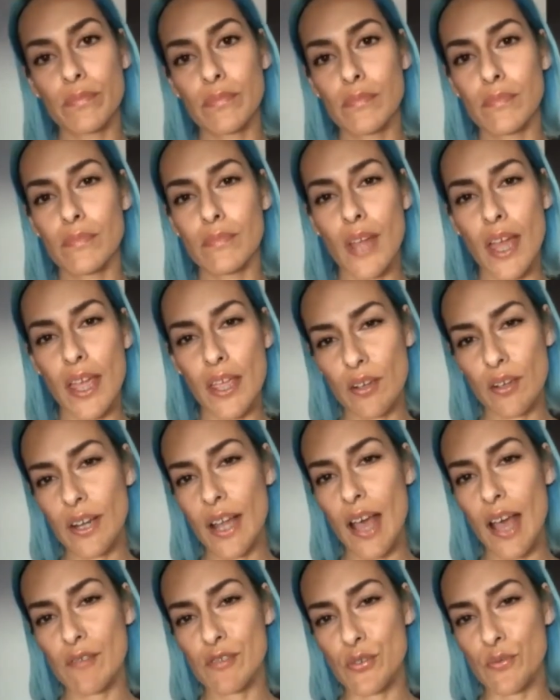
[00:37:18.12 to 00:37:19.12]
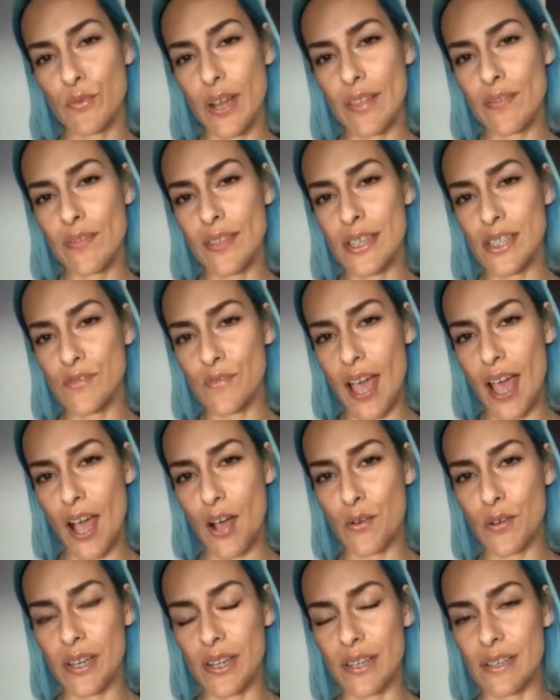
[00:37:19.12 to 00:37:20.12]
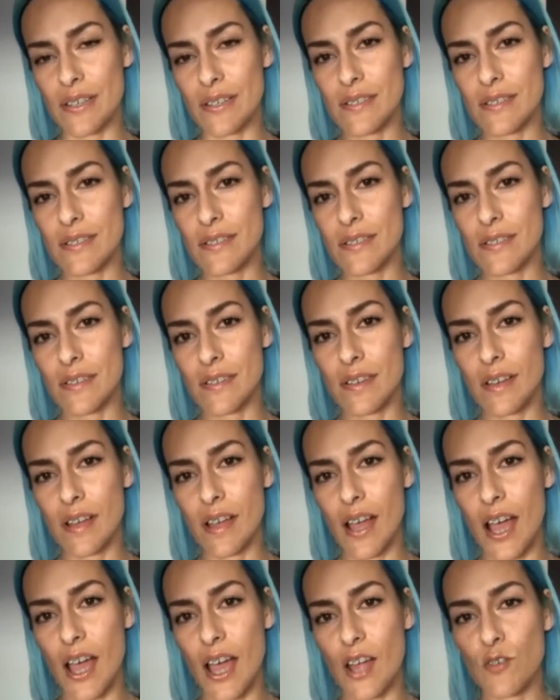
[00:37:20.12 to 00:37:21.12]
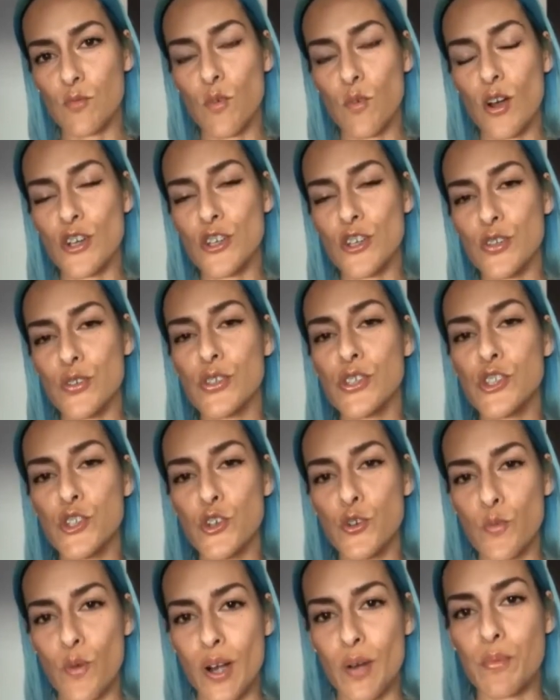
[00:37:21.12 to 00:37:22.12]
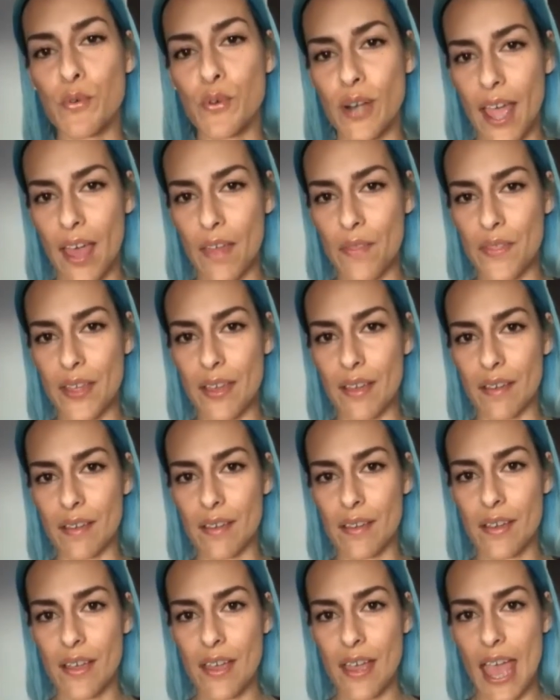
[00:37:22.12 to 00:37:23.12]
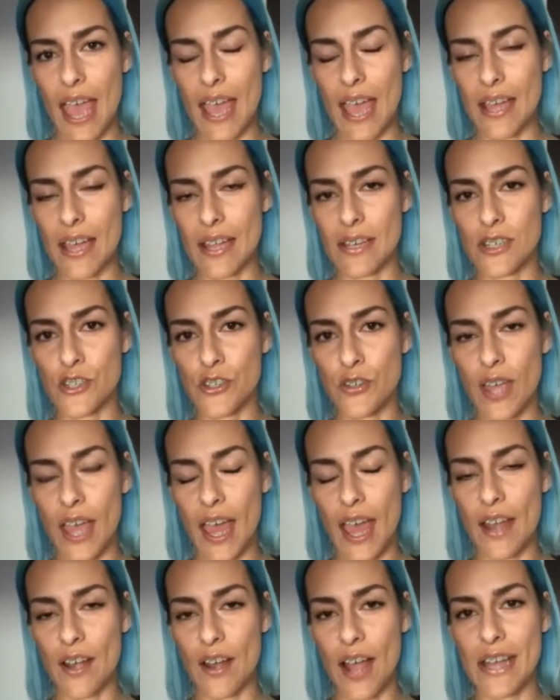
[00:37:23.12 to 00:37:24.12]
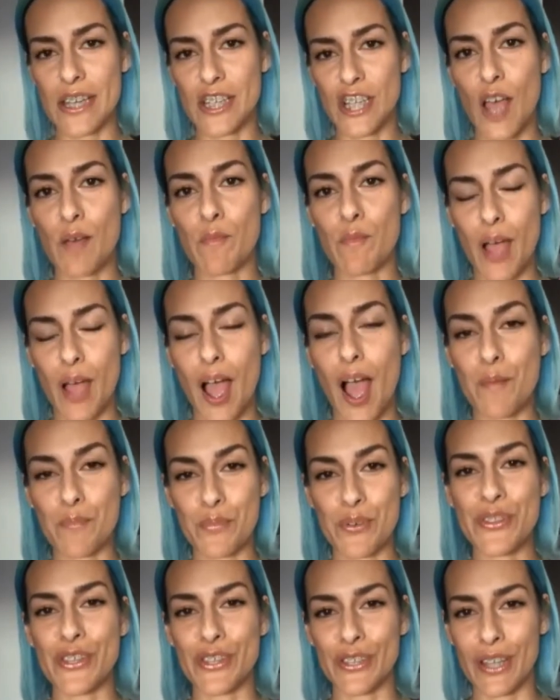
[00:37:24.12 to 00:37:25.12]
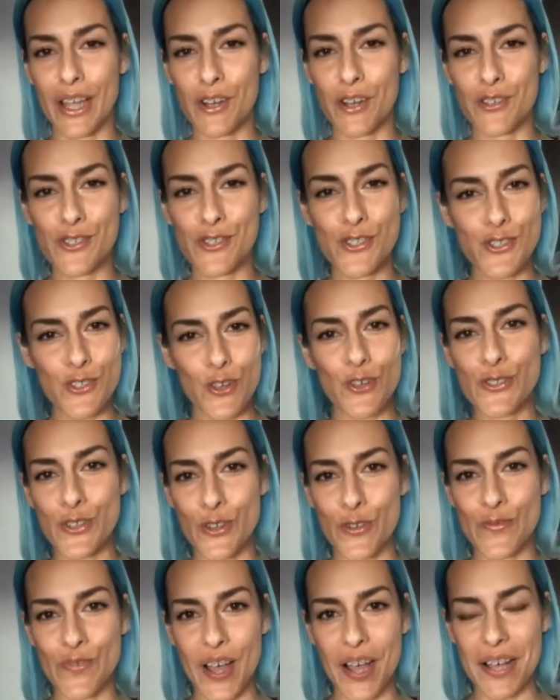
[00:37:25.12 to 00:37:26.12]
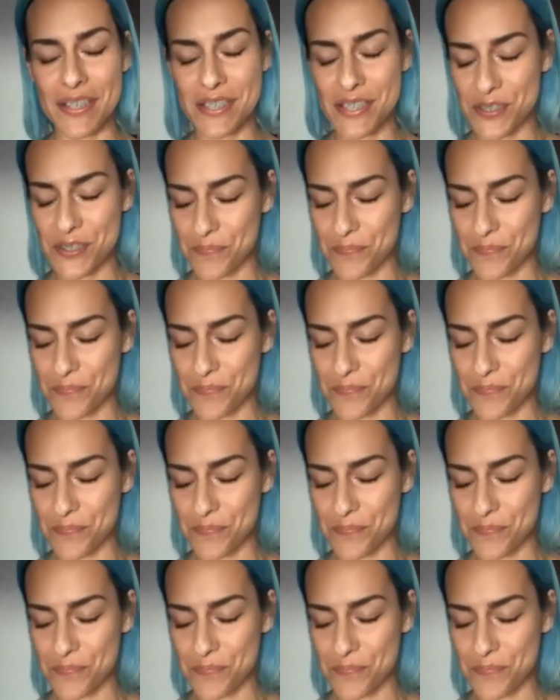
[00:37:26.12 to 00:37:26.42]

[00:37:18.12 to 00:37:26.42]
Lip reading: now you're going to have to read this for how it is, and what do you still want to put out there. And I had to come up with it like so fast.